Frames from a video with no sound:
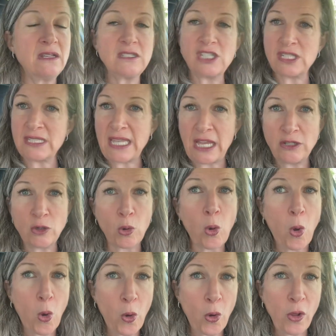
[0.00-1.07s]
just get your
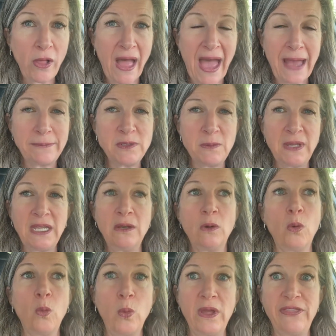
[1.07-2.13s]
whole abdomen
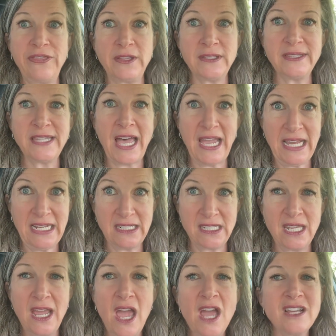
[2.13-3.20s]
with the light.